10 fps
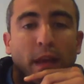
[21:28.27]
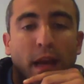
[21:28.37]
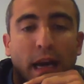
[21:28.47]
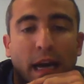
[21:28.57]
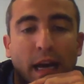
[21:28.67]

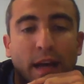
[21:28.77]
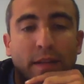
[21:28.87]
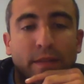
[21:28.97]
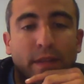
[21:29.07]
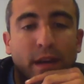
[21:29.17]

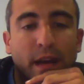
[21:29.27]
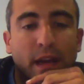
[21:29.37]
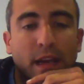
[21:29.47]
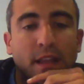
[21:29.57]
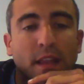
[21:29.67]
And I
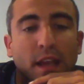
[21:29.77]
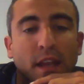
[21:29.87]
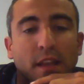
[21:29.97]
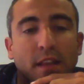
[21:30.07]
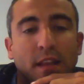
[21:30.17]
can see that
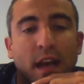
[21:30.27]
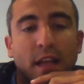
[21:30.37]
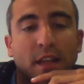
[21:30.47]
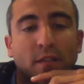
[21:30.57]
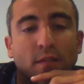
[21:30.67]
it's
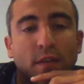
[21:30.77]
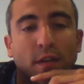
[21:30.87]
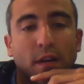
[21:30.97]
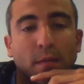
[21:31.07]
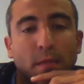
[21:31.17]
asking
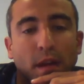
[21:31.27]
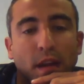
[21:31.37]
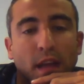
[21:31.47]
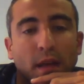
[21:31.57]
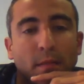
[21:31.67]
for a company
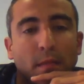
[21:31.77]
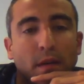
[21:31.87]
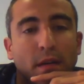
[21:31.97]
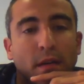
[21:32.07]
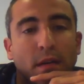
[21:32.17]

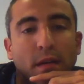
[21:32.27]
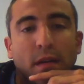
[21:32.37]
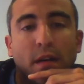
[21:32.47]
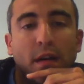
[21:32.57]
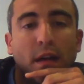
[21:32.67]
name
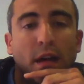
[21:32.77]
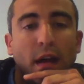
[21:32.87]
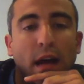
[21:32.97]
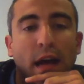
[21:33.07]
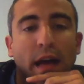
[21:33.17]

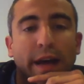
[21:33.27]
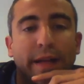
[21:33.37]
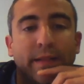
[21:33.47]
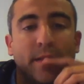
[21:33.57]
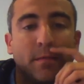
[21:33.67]

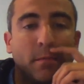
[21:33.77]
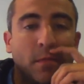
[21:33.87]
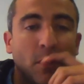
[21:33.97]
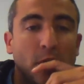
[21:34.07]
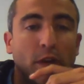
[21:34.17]
and
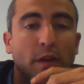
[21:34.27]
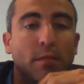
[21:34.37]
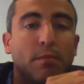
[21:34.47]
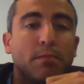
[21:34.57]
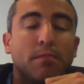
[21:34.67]

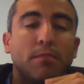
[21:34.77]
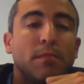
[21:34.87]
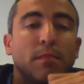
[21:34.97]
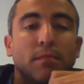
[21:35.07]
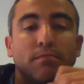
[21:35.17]
your
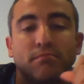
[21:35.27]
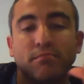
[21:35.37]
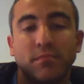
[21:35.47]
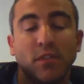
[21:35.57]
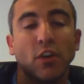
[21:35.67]

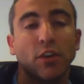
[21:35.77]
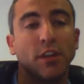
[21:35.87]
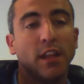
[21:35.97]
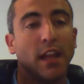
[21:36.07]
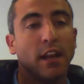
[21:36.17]

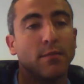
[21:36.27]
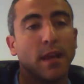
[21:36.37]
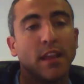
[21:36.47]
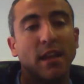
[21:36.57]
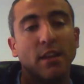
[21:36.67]
details
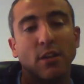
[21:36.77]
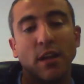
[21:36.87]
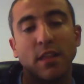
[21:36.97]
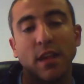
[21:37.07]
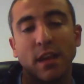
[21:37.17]
basically.
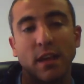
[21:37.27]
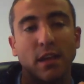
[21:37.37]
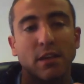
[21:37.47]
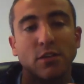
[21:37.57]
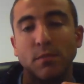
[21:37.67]
So I
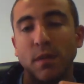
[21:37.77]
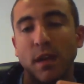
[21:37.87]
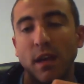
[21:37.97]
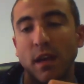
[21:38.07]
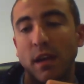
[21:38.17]
think it
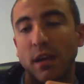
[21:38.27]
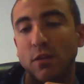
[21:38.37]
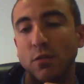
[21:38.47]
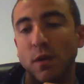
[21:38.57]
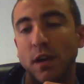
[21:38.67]

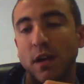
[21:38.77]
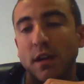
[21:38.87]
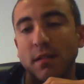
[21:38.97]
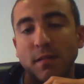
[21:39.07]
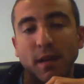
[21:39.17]
could
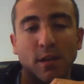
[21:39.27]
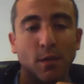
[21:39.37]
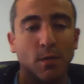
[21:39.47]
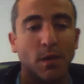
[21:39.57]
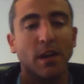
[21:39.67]
work. It
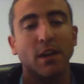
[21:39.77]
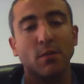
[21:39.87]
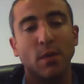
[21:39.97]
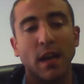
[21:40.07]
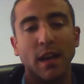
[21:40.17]
could work
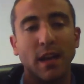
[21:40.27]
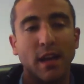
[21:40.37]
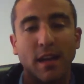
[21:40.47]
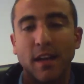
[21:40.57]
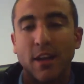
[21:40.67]
as well.
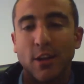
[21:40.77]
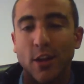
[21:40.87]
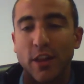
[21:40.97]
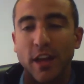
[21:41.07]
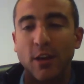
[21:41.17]

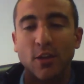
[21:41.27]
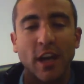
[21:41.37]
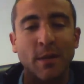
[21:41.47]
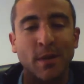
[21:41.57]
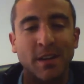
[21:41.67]
So thank you,
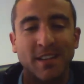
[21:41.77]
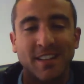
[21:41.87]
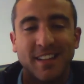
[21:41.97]
Simon.